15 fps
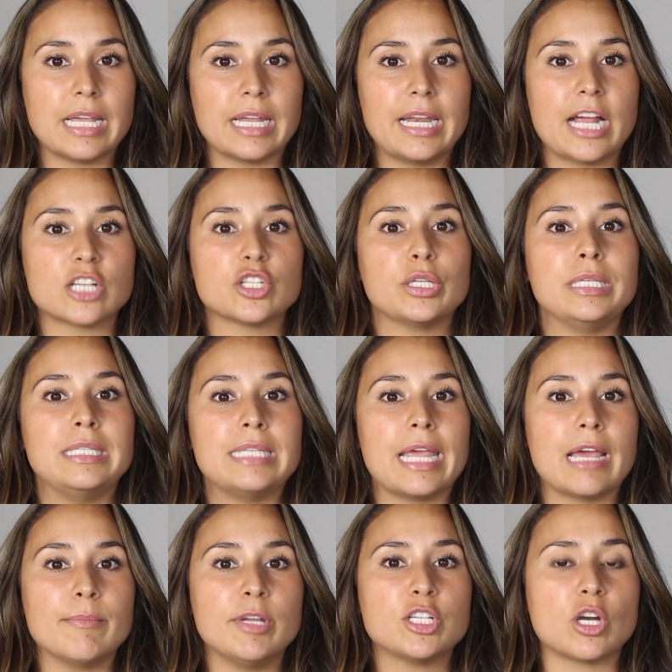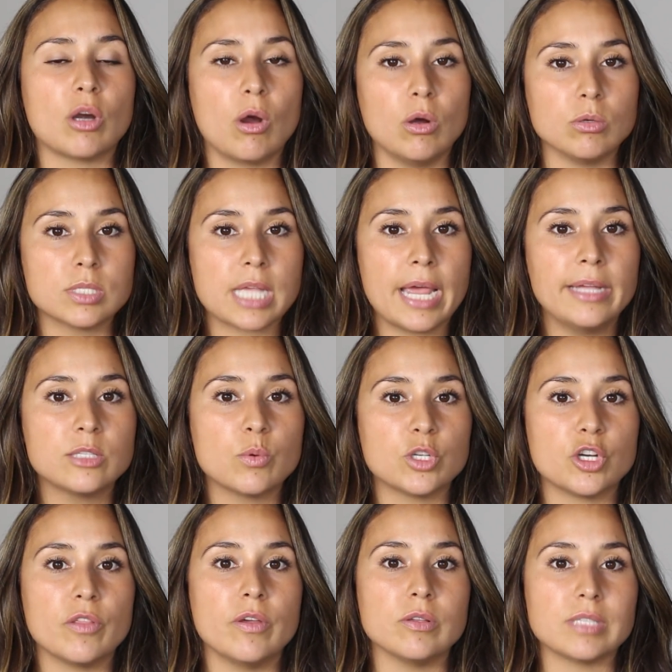it can actually damage our oocytes,
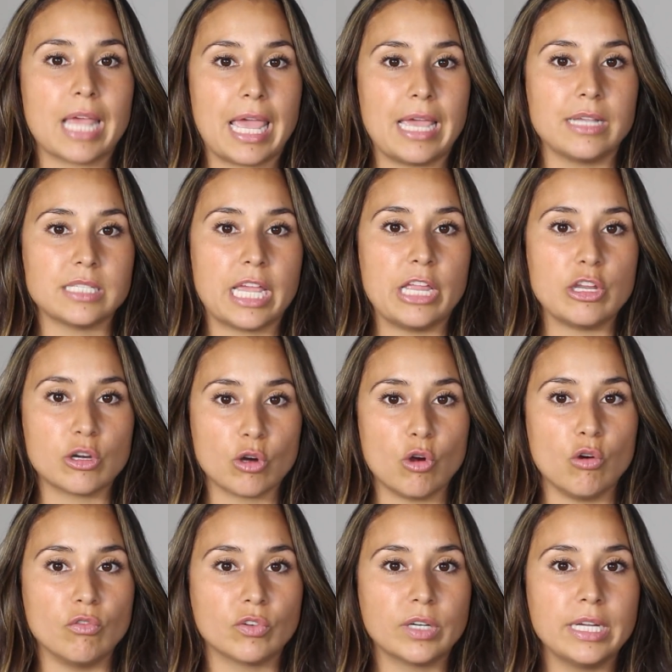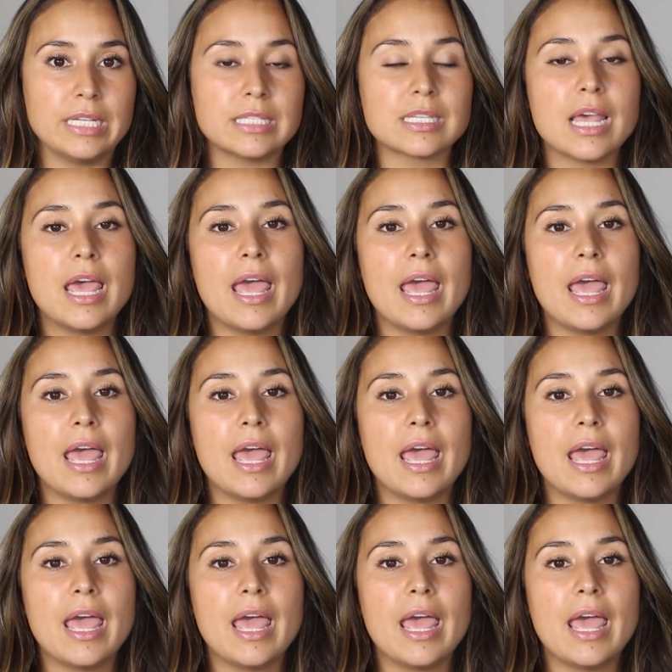which are those eggs in your ovaries.